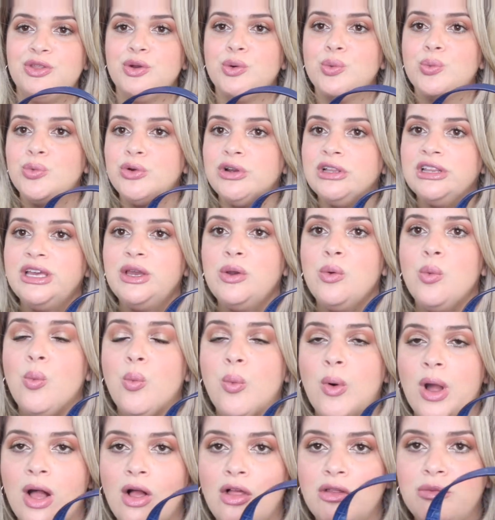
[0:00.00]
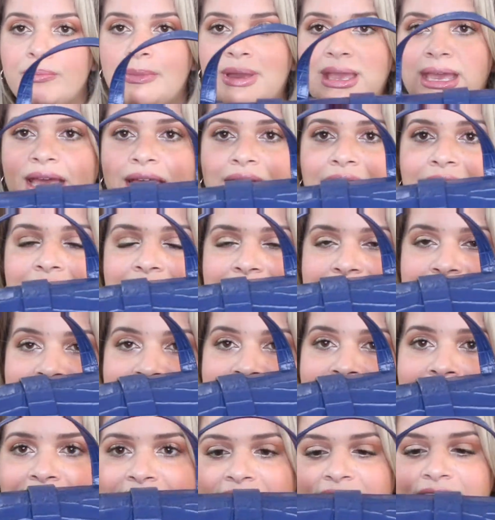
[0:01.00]
they're really well-made
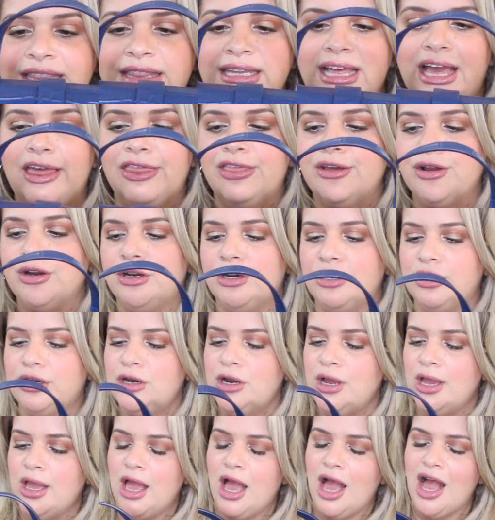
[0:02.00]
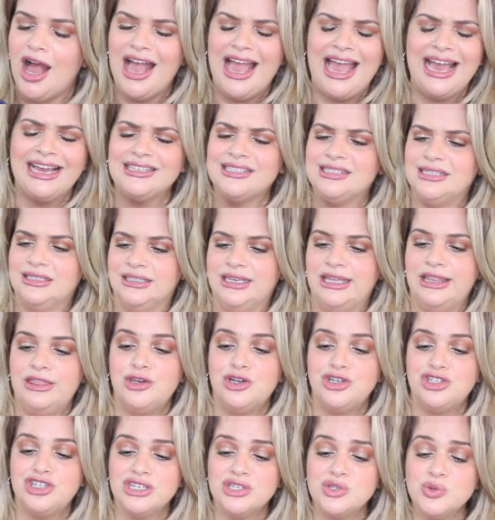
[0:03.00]
Italian leather excellent.
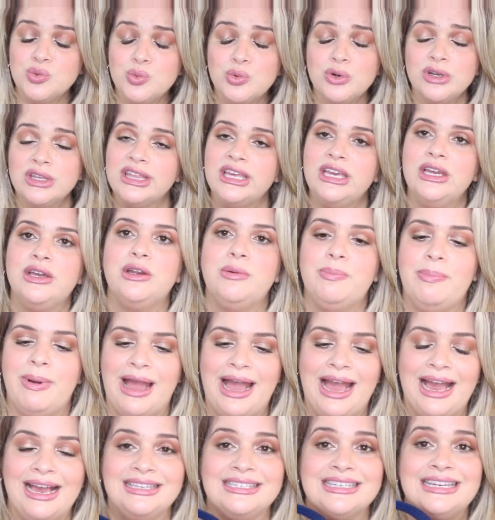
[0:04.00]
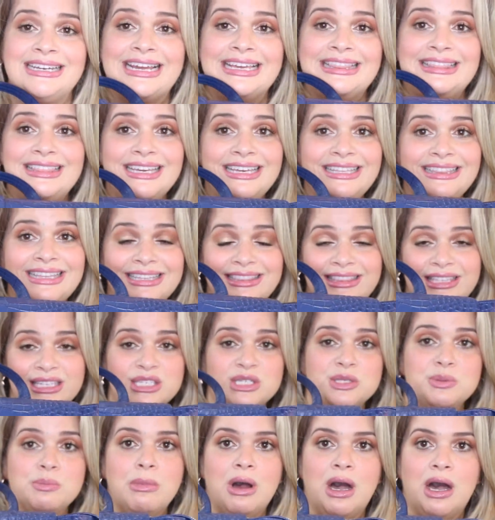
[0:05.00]
They're just really good bags. And I think that
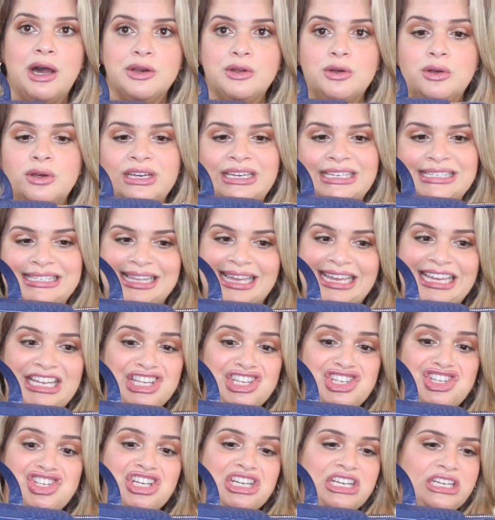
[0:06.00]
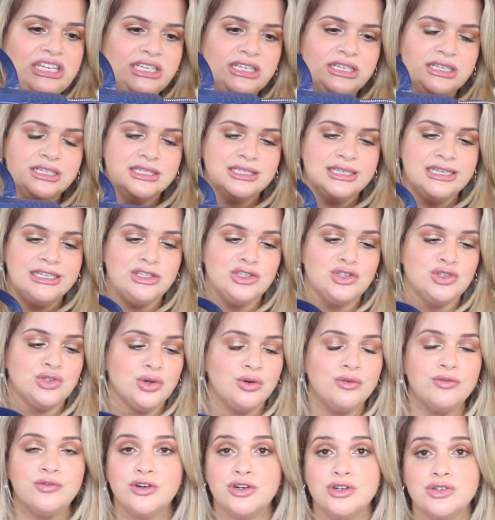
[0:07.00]
this model is like genius. It's
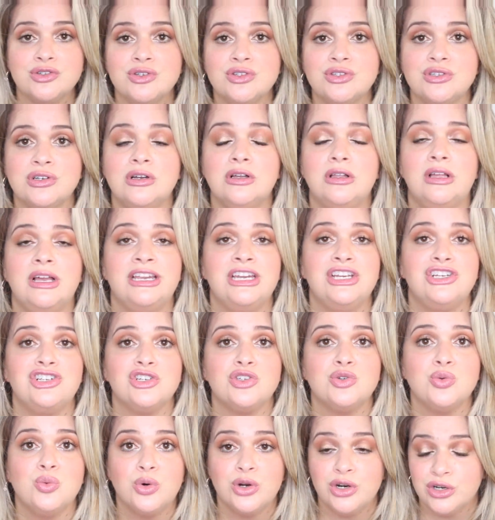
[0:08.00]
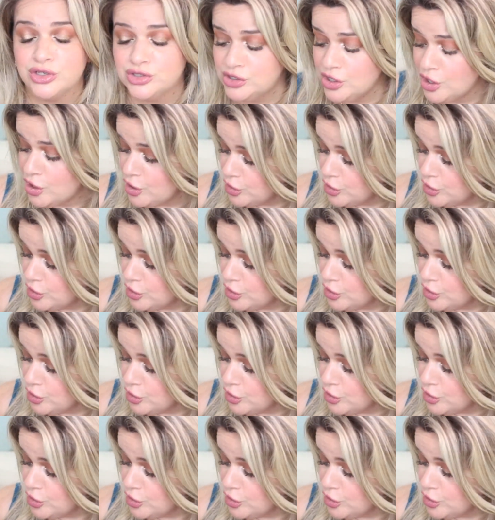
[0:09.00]
so versatile and it just works